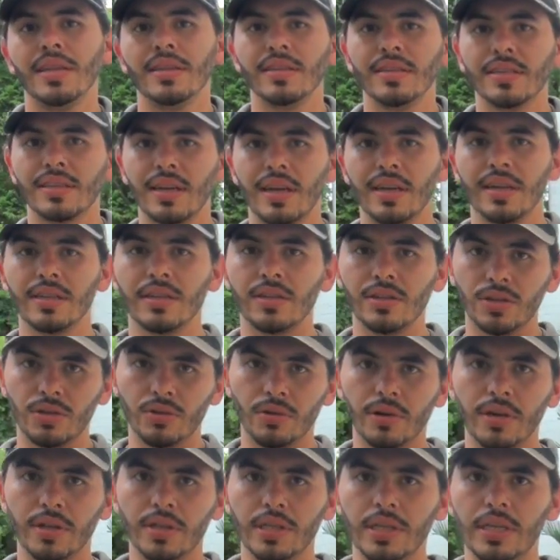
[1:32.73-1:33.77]
that decided to
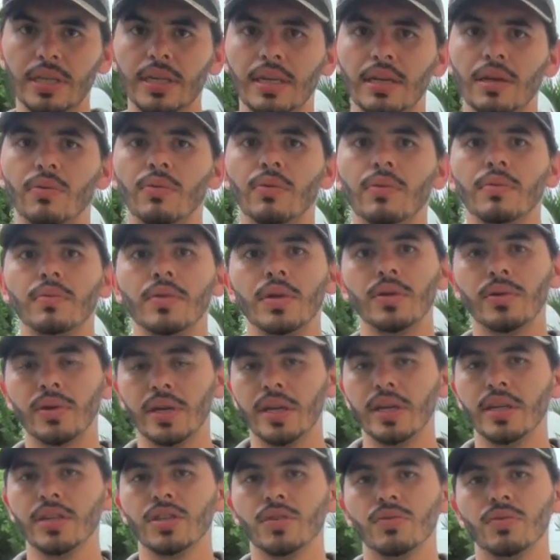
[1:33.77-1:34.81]
join the
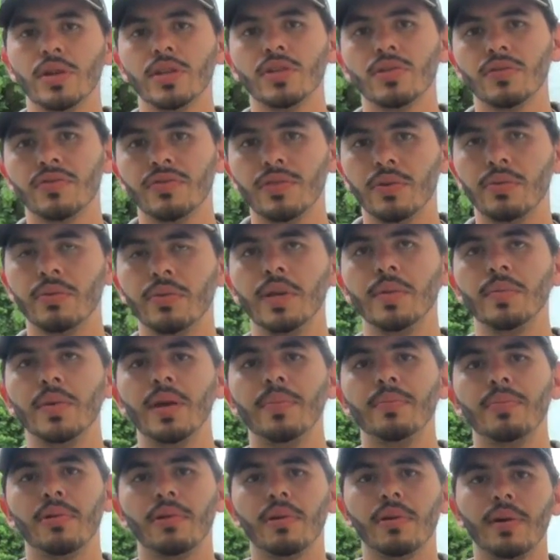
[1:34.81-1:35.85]
Irrigation Retrofit
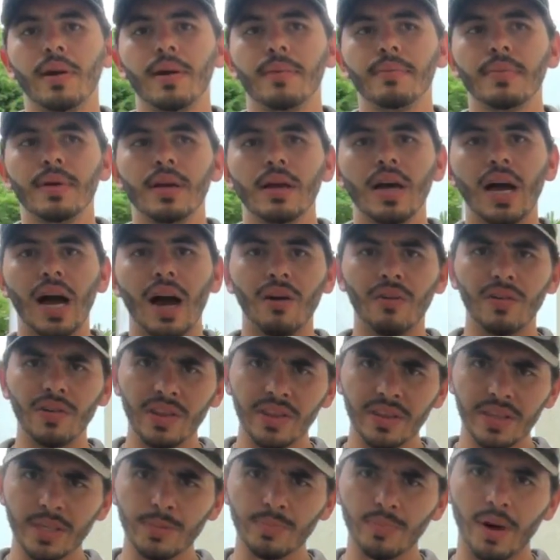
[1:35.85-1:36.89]
Rebate Program.
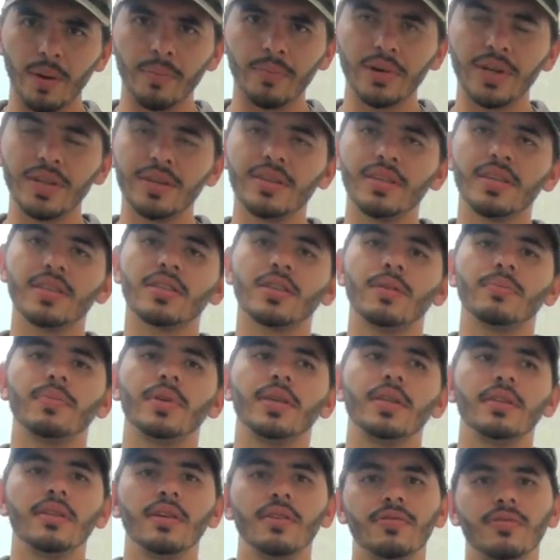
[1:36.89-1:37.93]
However, this property did
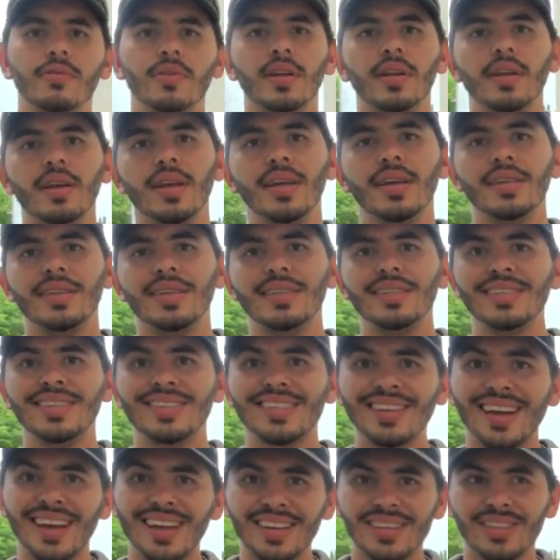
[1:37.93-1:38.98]
something different. They
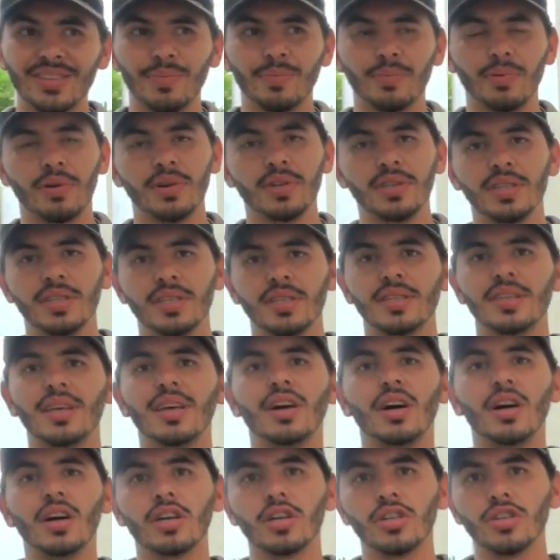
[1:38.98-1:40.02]
decided to purchase
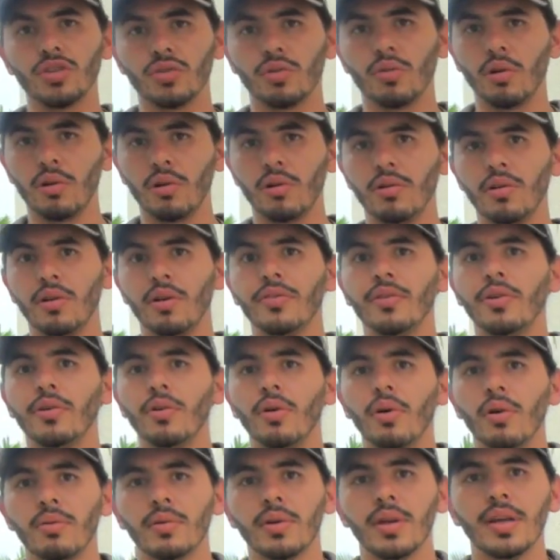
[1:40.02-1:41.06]
a controller on
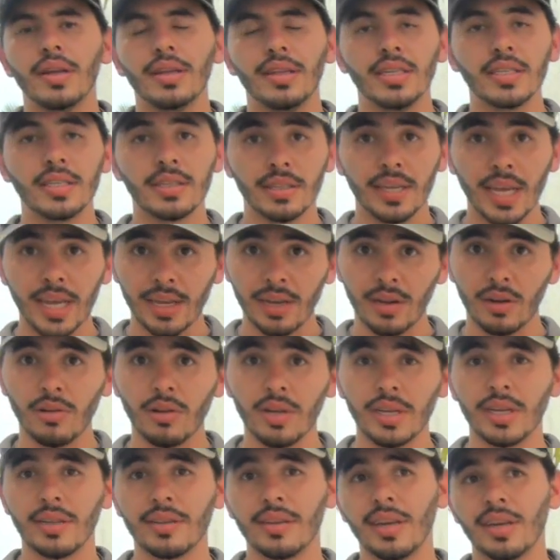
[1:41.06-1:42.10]
their own. Let's take a
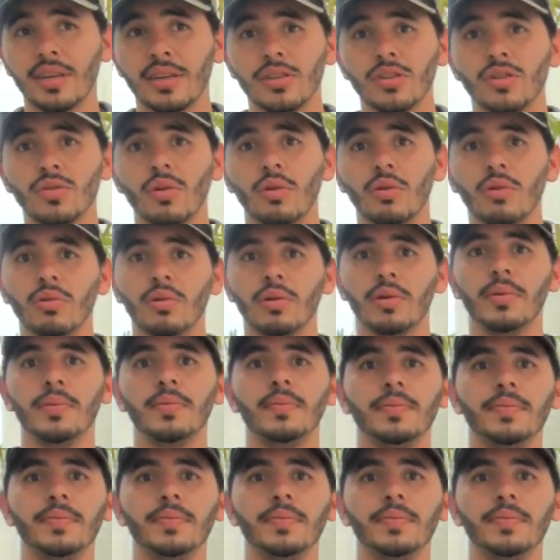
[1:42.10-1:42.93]
look at that controller.